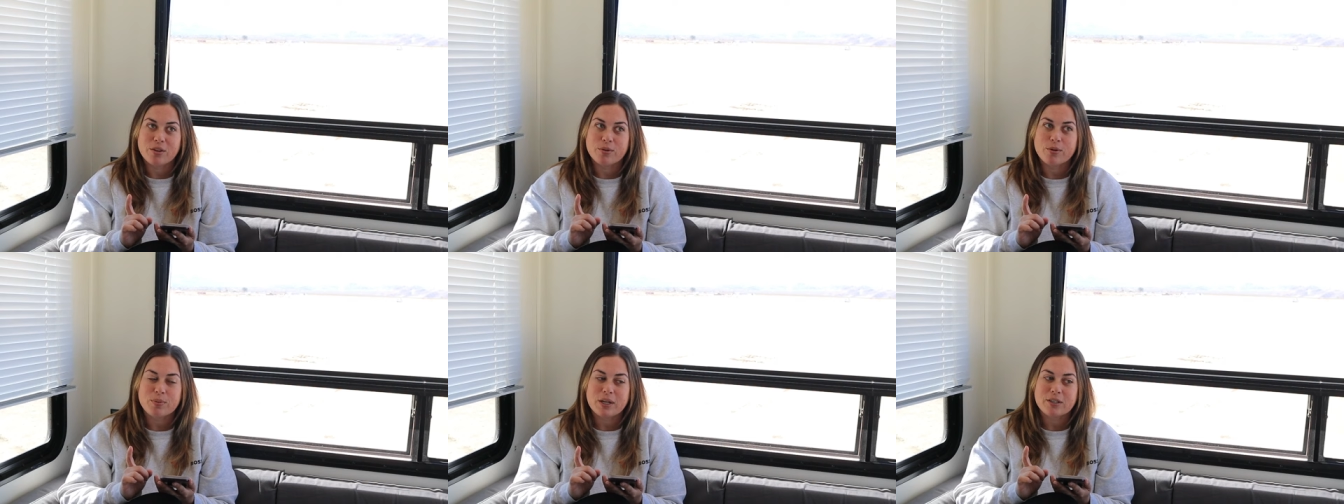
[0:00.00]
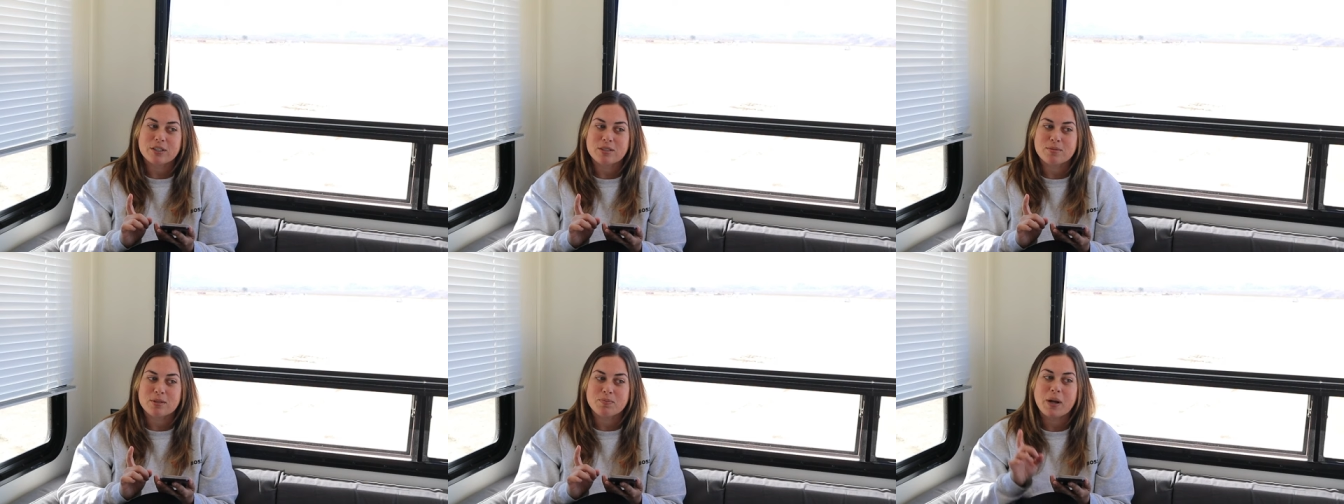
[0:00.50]
the road by
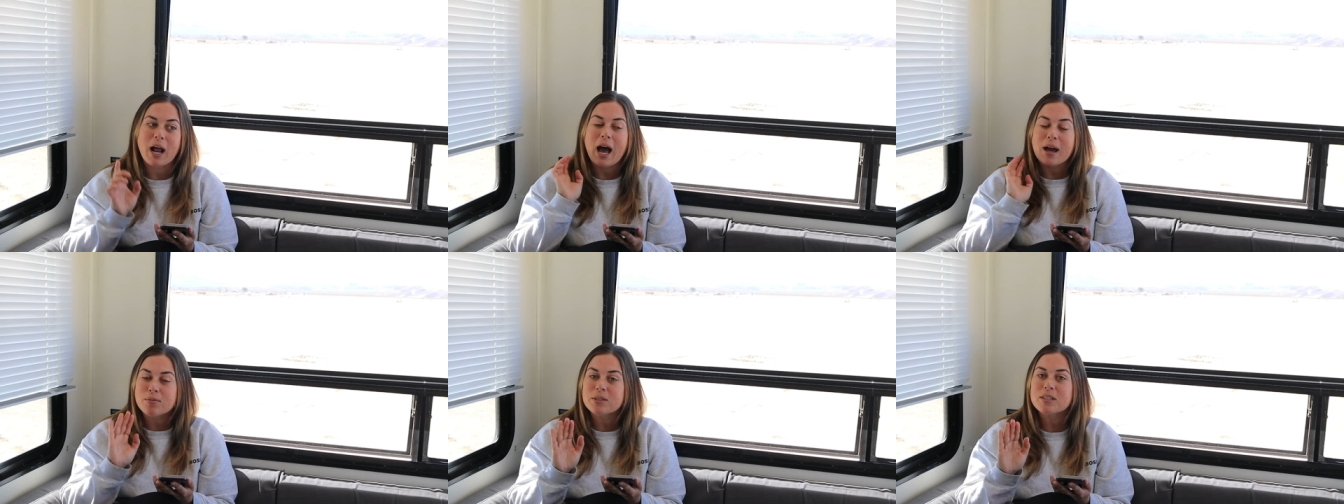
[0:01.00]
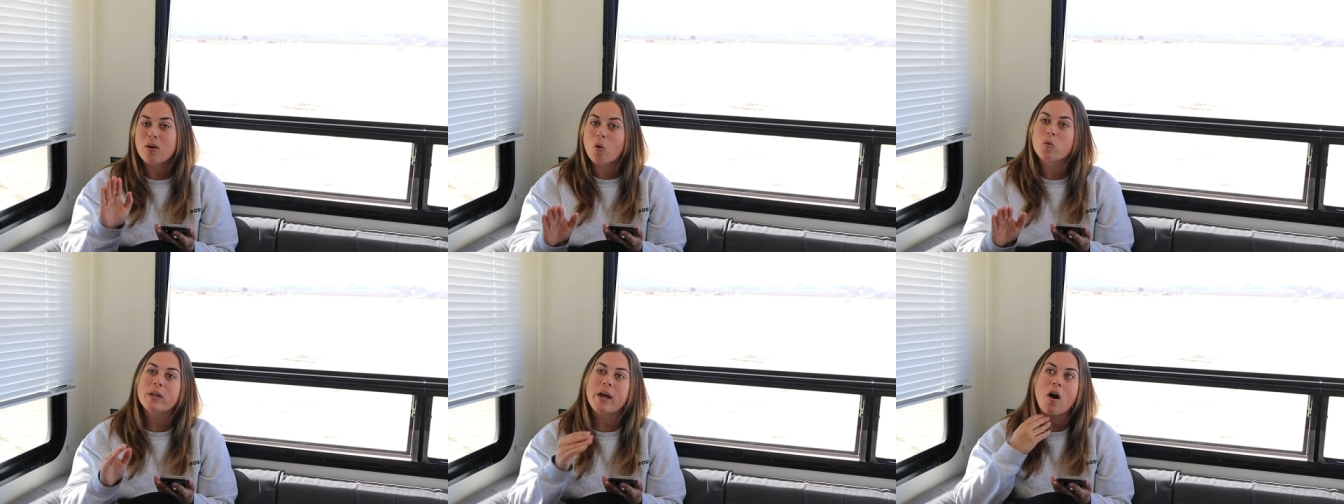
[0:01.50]
Christmas, but I was
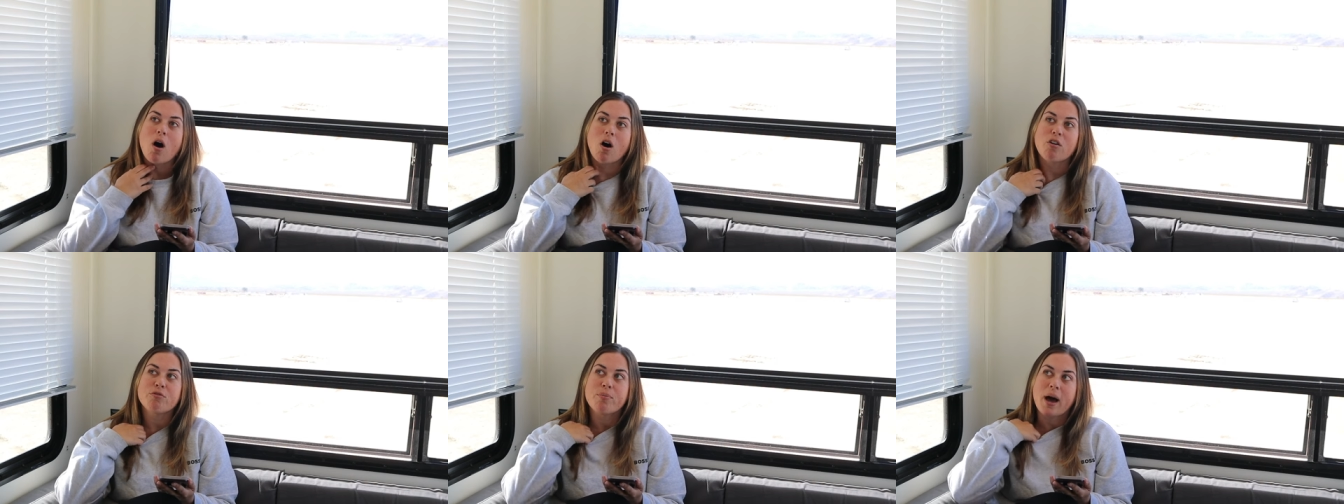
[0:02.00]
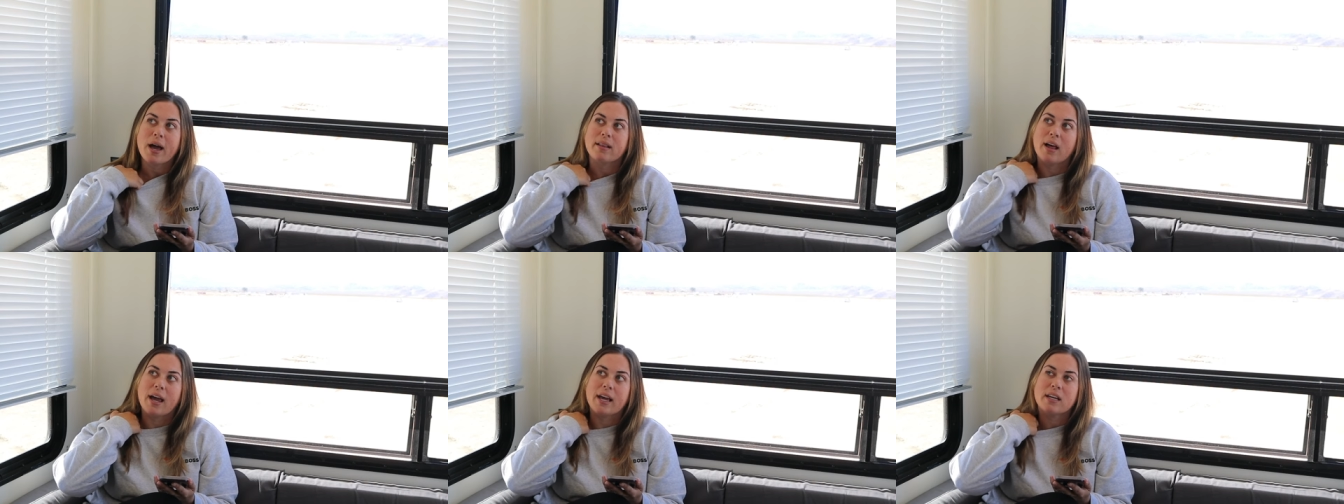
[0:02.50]
only off by
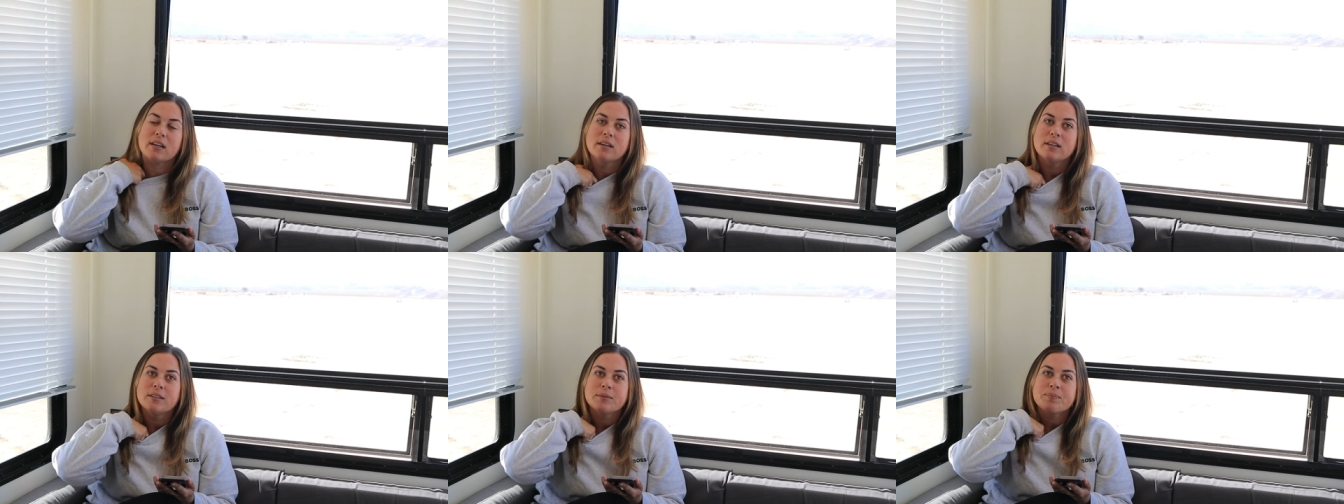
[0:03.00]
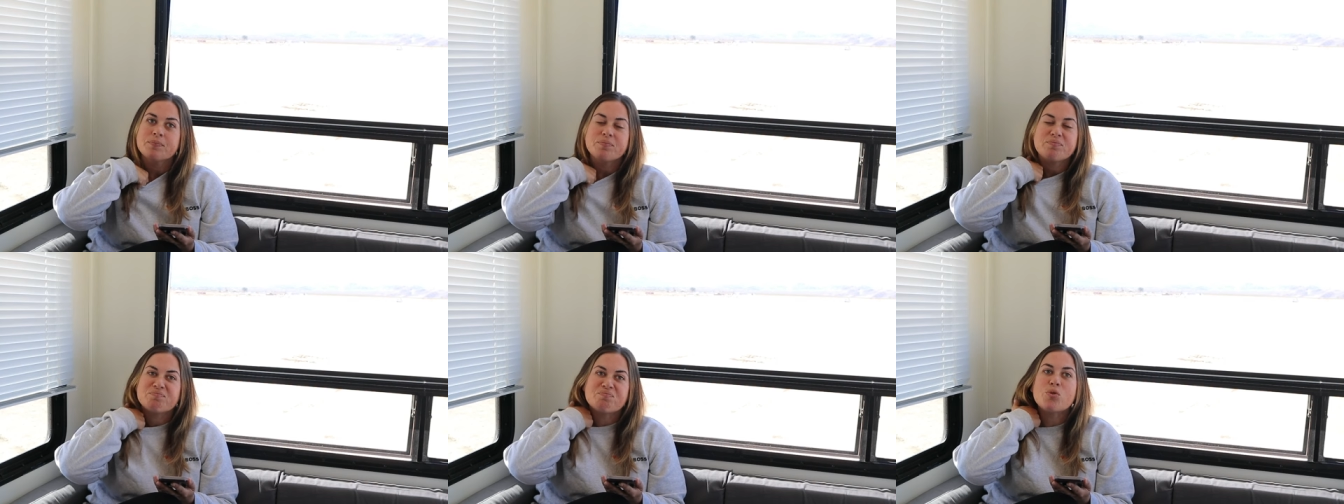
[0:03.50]
like
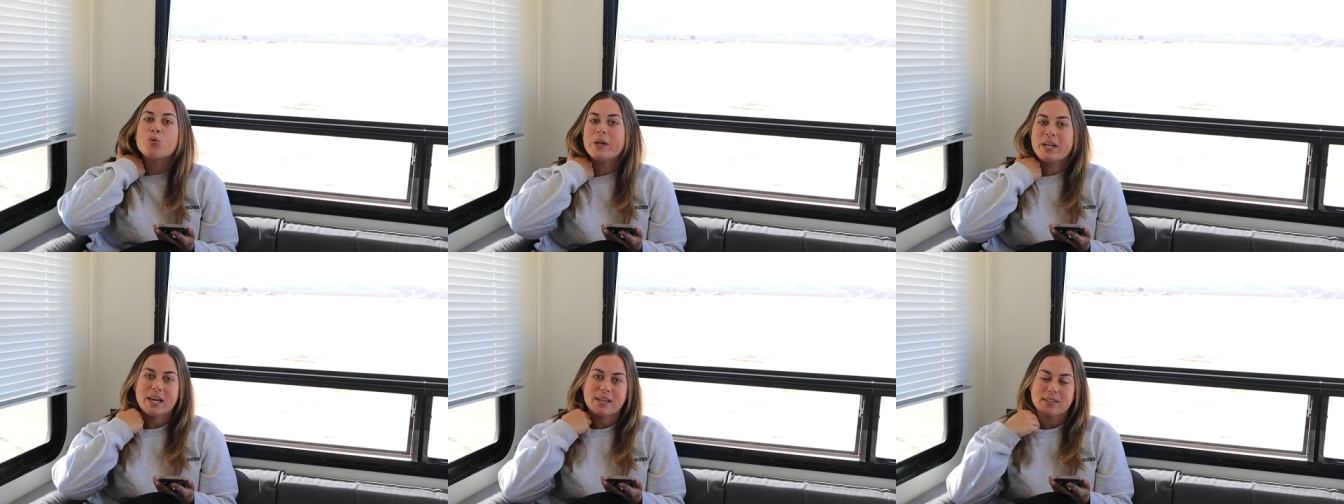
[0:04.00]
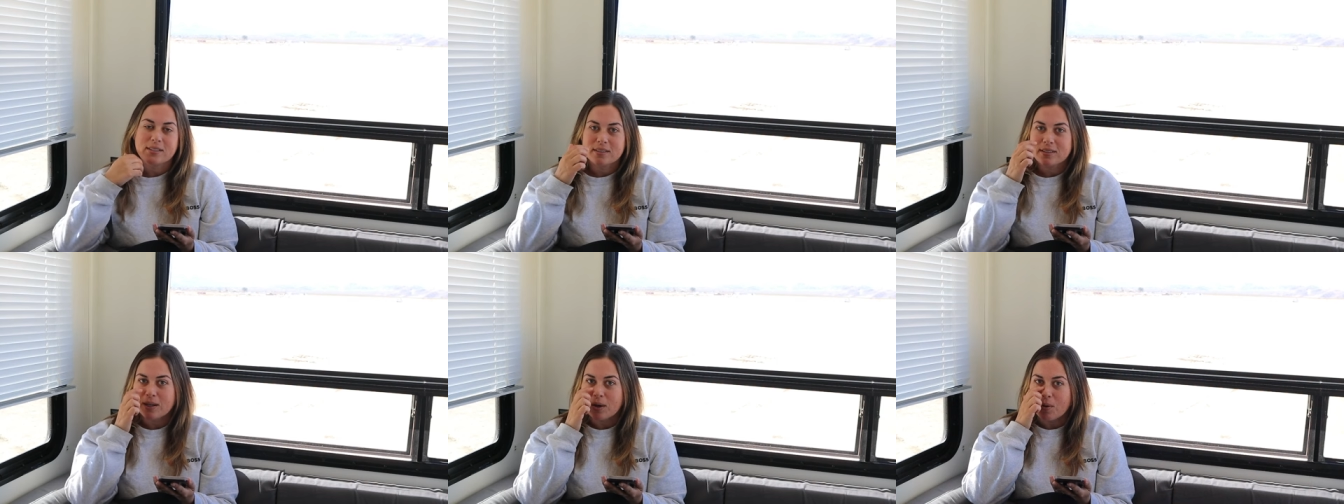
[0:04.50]
three days.
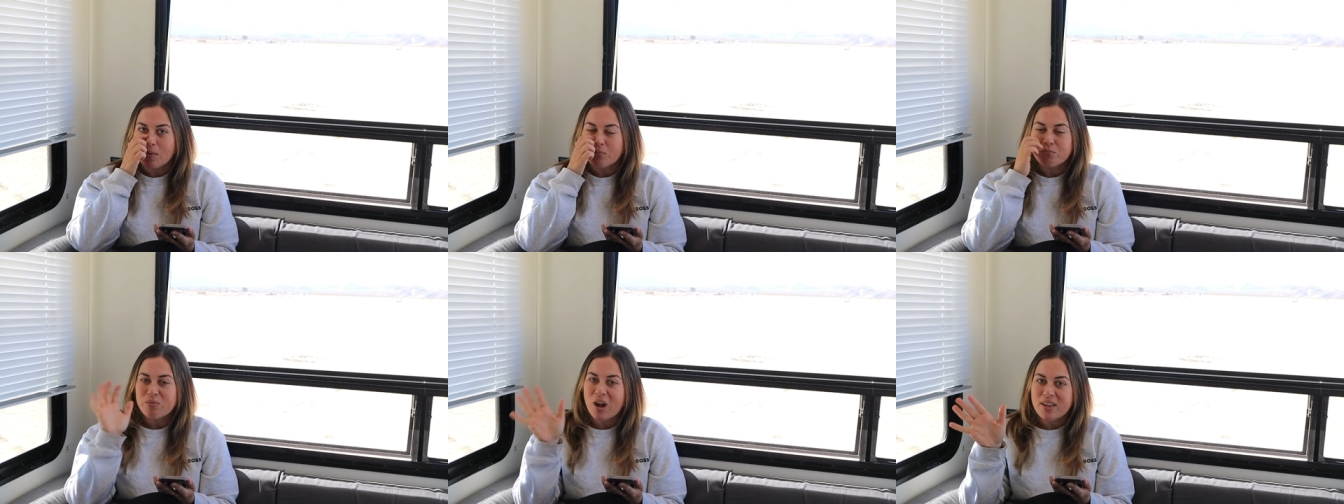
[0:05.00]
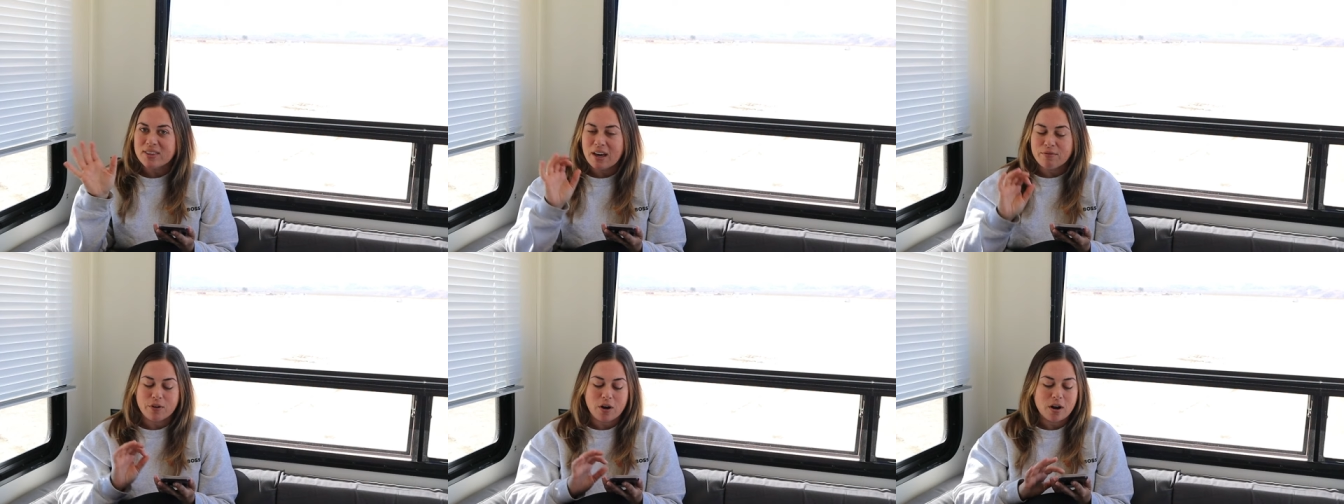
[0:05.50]
So not
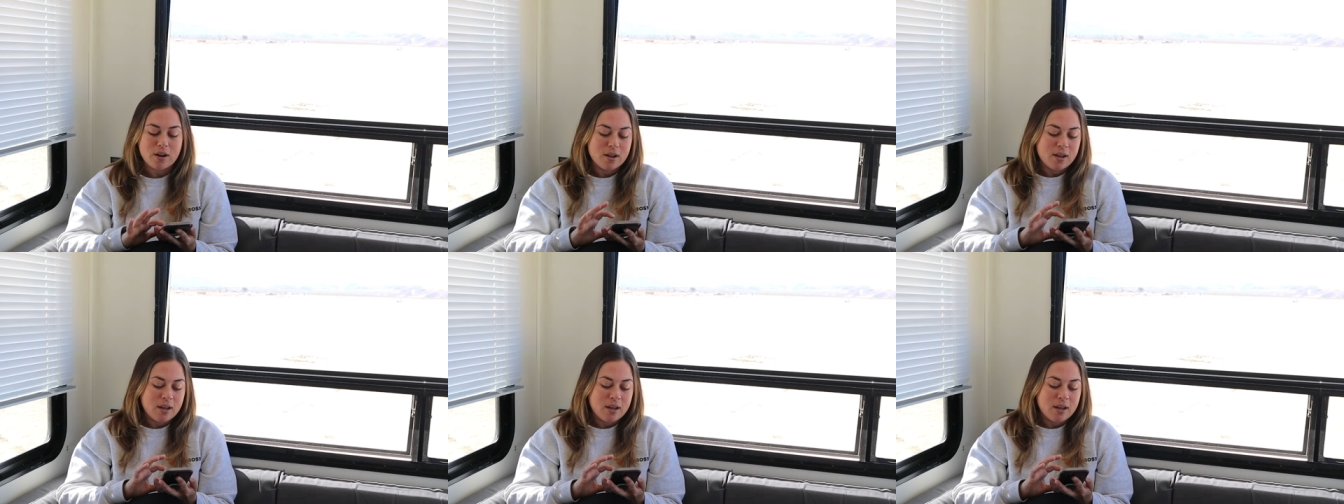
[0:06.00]
that far.